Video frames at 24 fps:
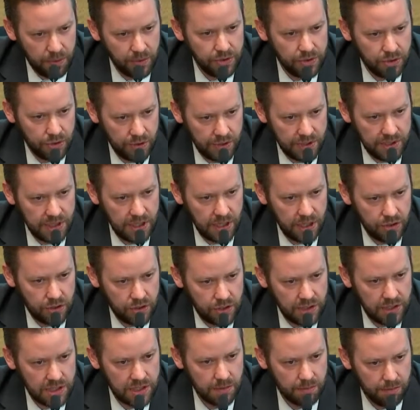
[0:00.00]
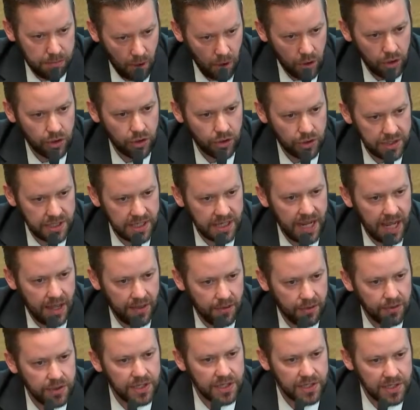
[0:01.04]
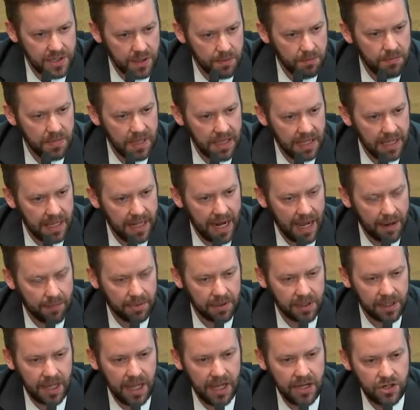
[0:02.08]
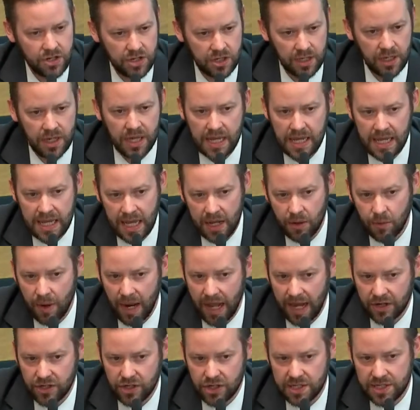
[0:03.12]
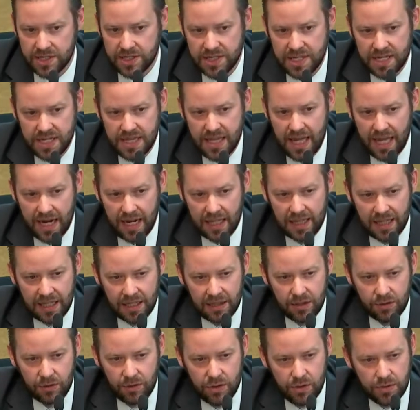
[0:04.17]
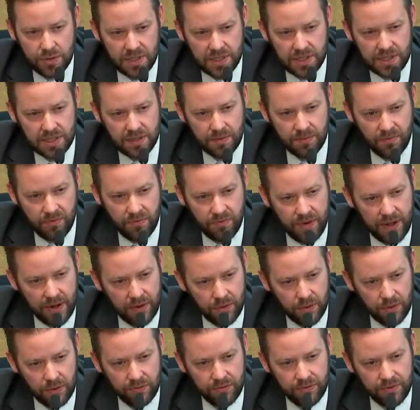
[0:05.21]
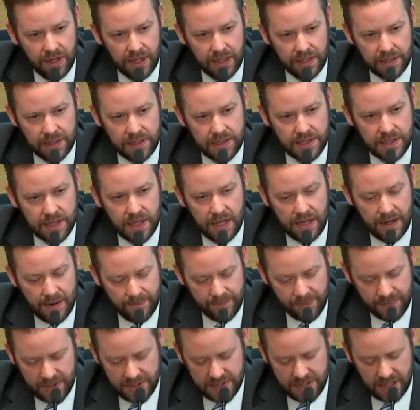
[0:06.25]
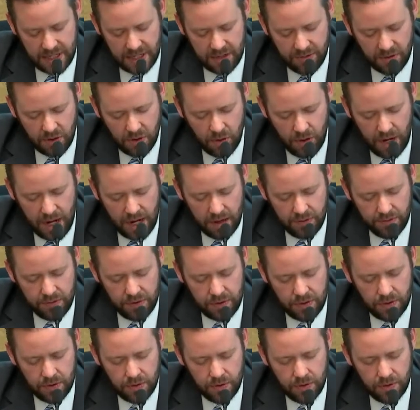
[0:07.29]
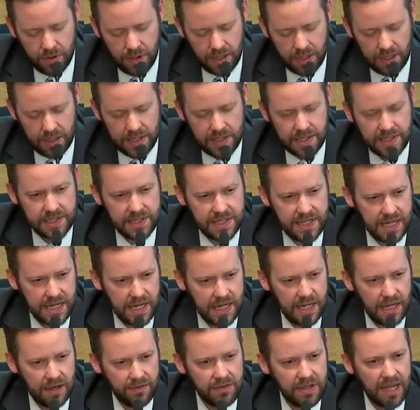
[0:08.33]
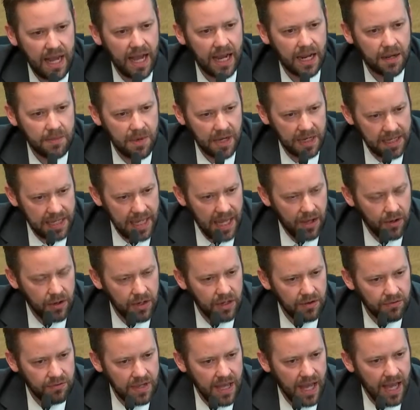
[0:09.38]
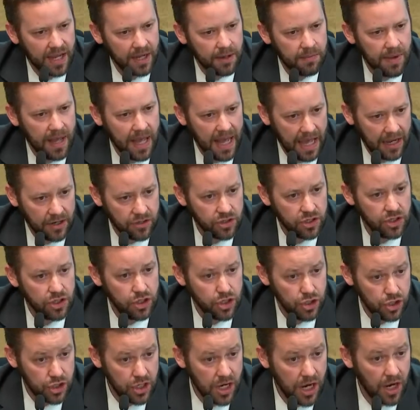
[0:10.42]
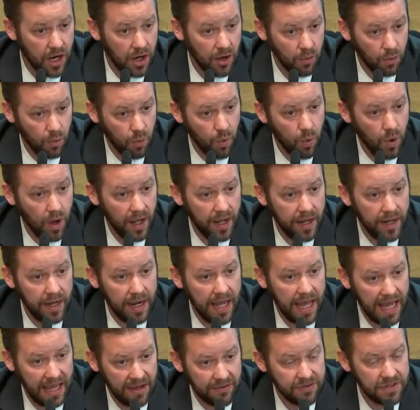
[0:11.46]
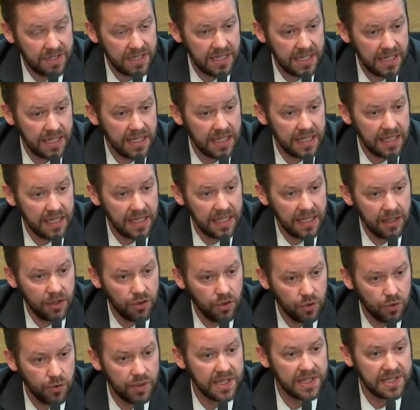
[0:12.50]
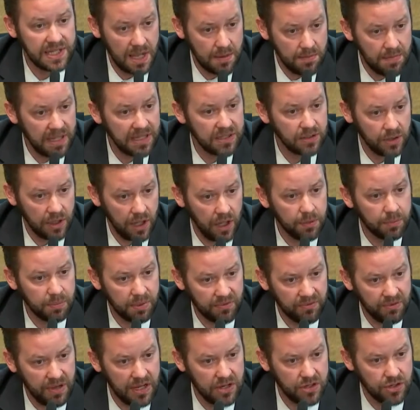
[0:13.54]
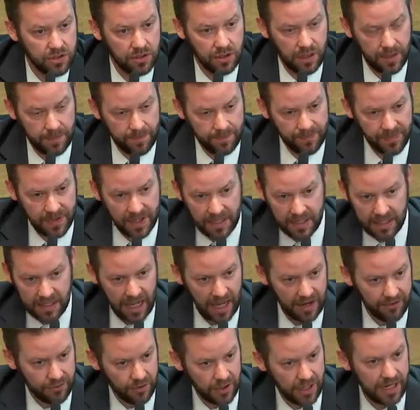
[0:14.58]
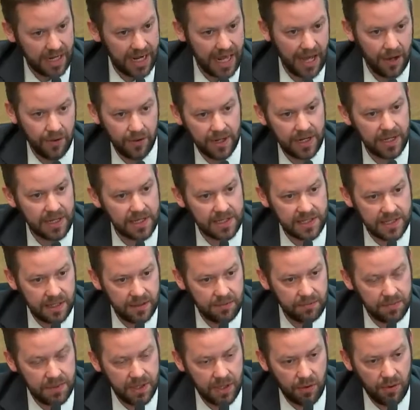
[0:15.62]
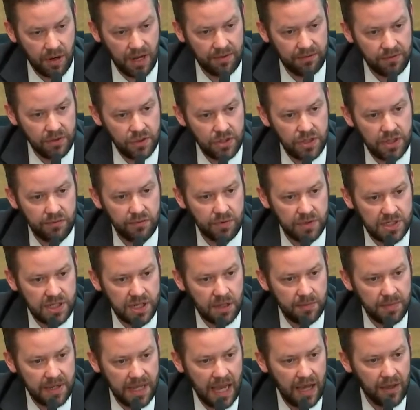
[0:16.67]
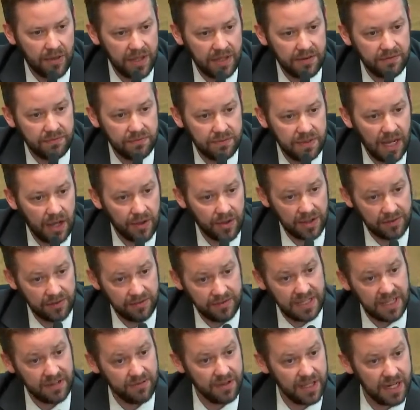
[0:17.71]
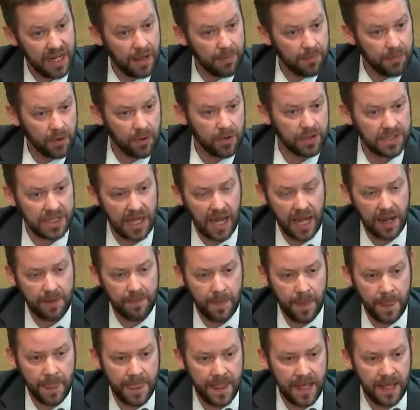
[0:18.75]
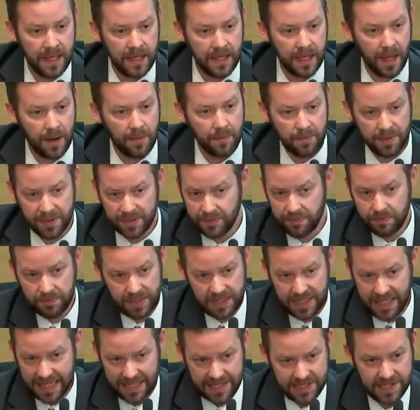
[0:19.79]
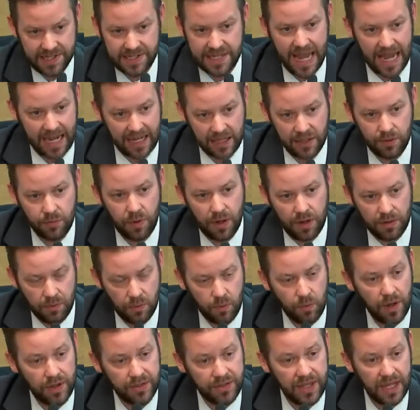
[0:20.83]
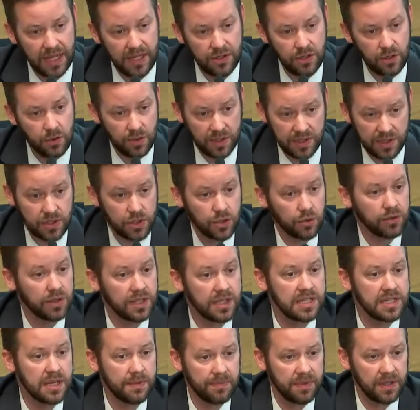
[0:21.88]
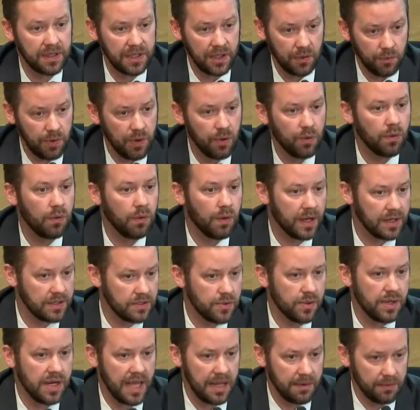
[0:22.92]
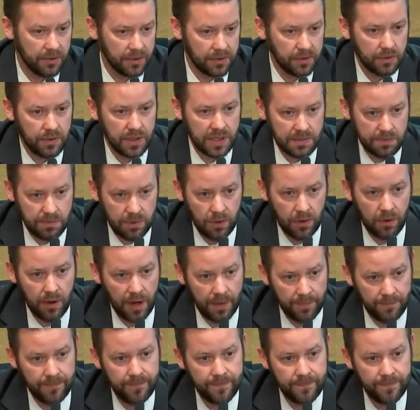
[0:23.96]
jurisdictions to partner together to submit an application. And we actually see that. I think they're using some federal funds. City of Grandview, City of Yakima, and County of Yakima actually share one FTE who is a mental health professional. And I forget how it is that the Grandview chief was telling me how they've divvied up her time. But that's exactly what they do, and certainly something that we would want to enable through this program.